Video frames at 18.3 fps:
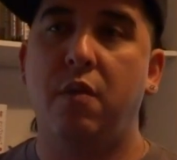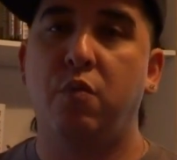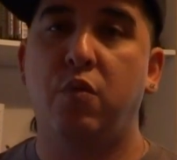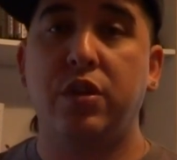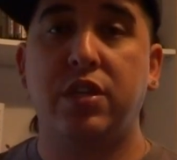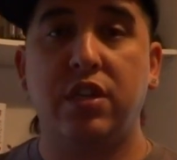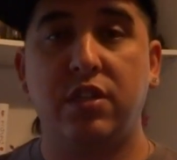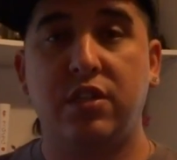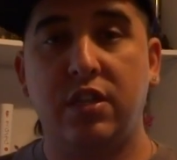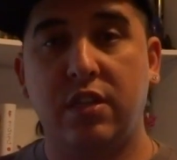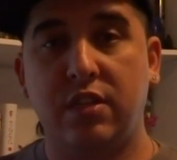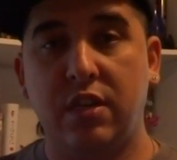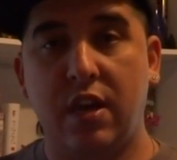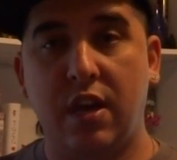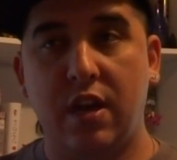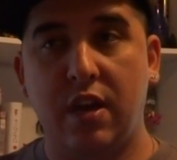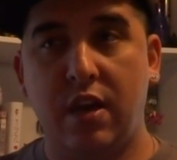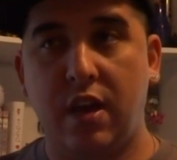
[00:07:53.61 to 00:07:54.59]
which is just
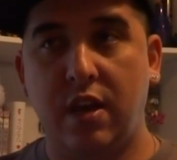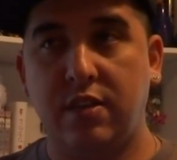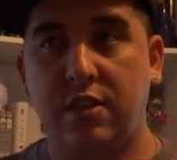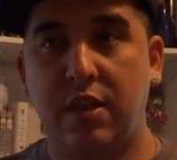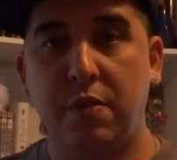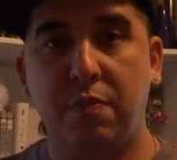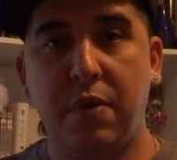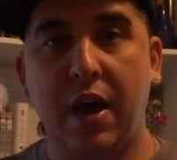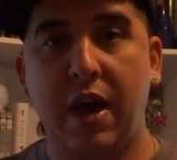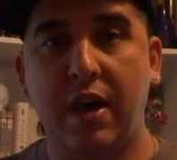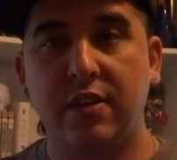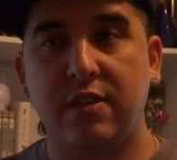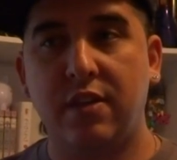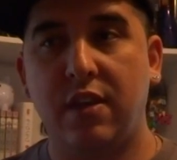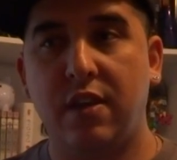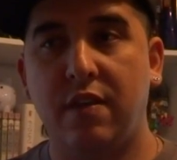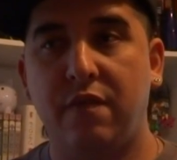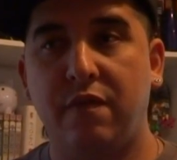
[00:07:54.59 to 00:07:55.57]
a
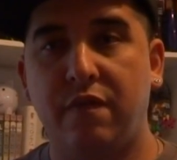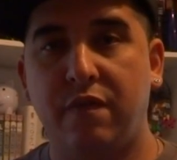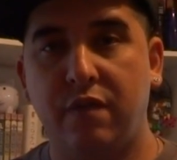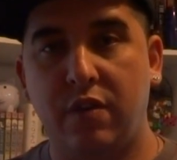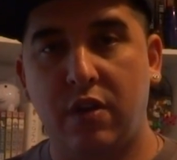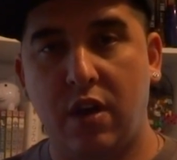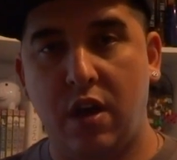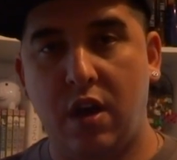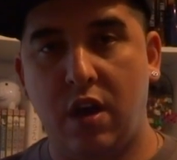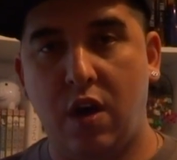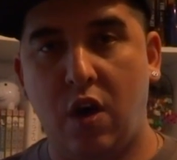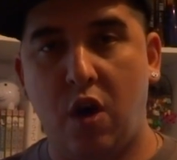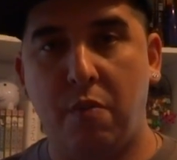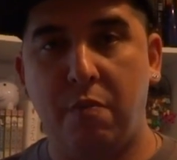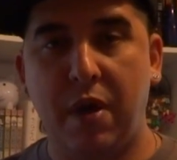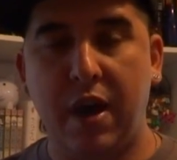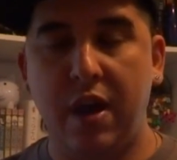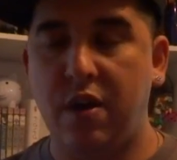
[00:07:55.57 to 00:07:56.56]
T-positive
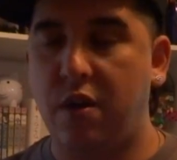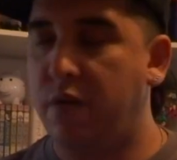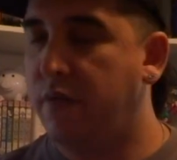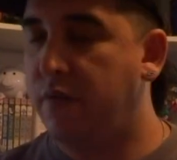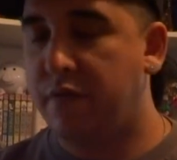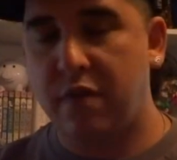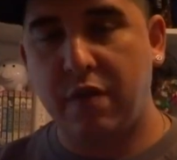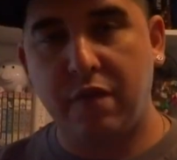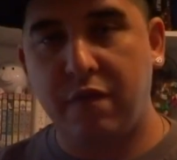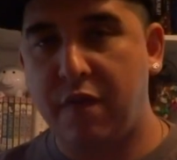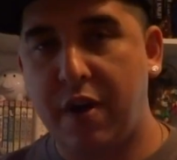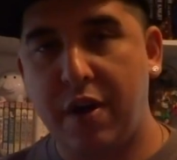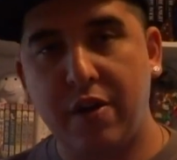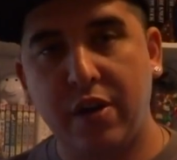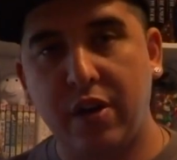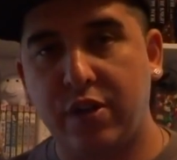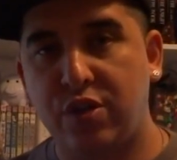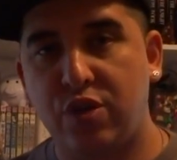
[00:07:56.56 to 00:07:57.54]
albino, a
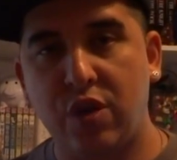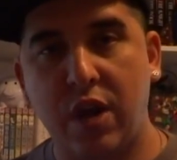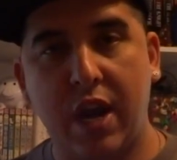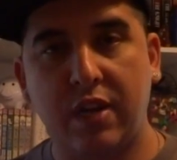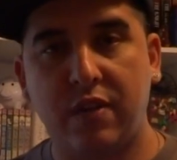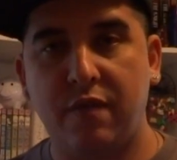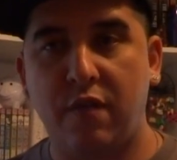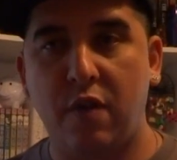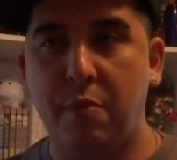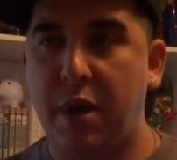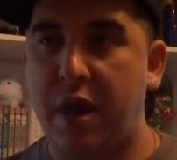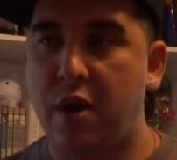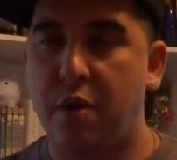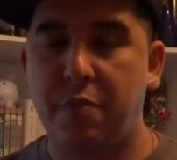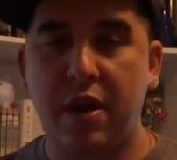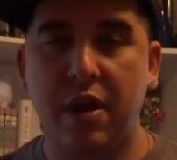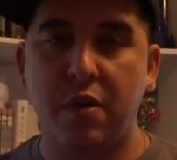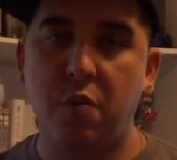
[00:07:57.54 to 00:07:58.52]
very attractive
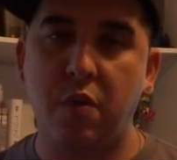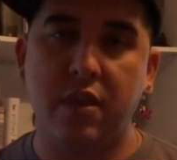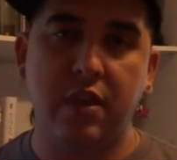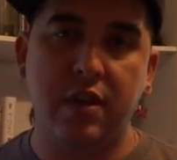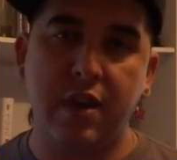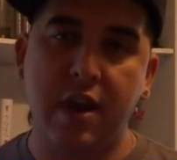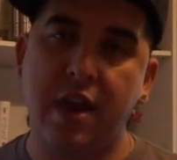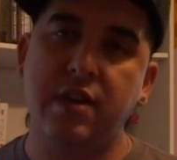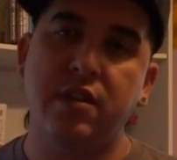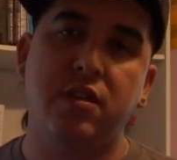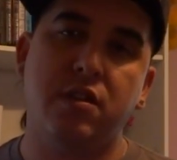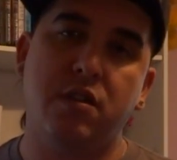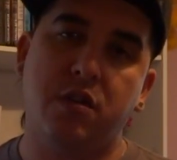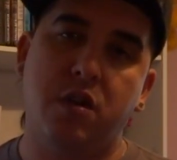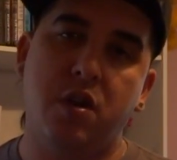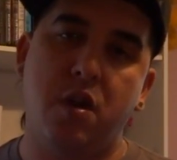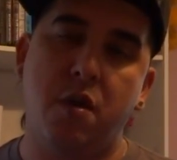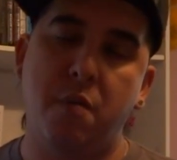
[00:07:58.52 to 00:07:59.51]
albino, probably one of the nicest
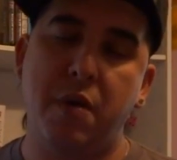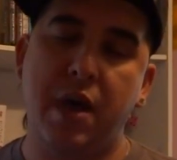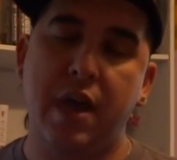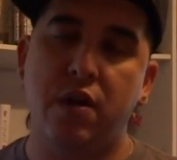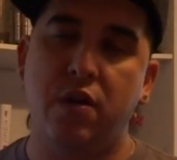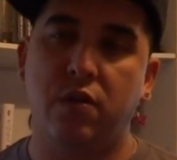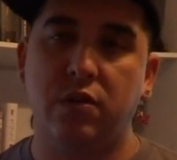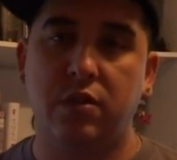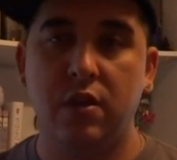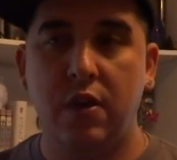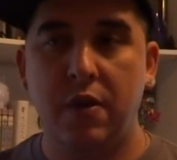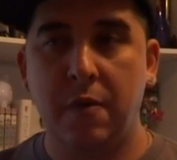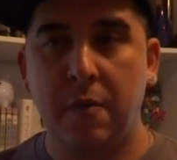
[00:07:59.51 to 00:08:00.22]
looking albinos